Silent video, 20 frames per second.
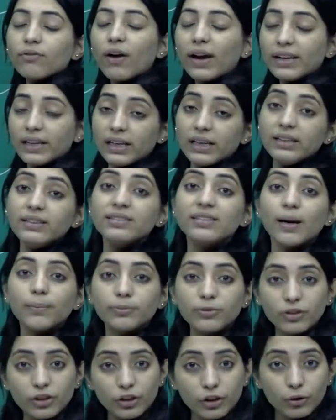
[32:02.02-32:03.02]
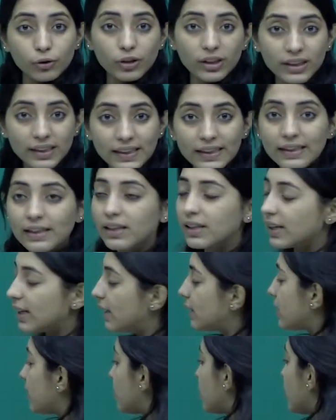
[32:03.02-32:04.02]
finally substitute it here
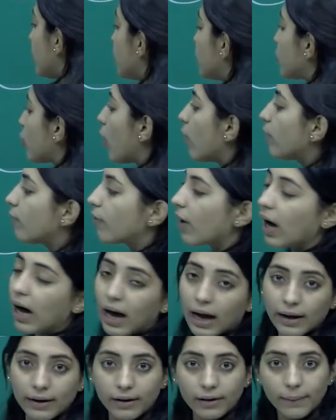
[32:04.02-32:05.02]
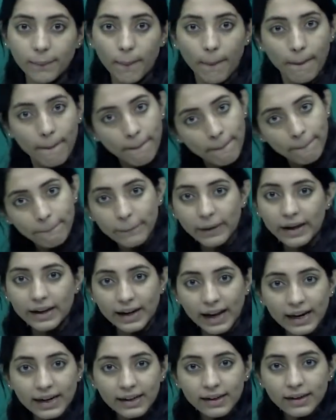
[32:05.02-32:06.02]
in the terms of R.
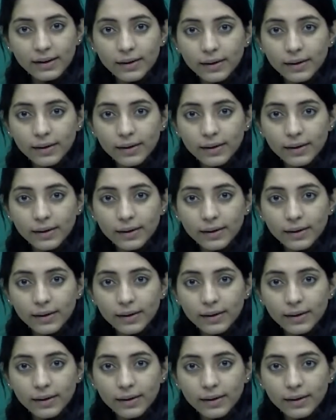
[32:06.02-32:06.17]
Right?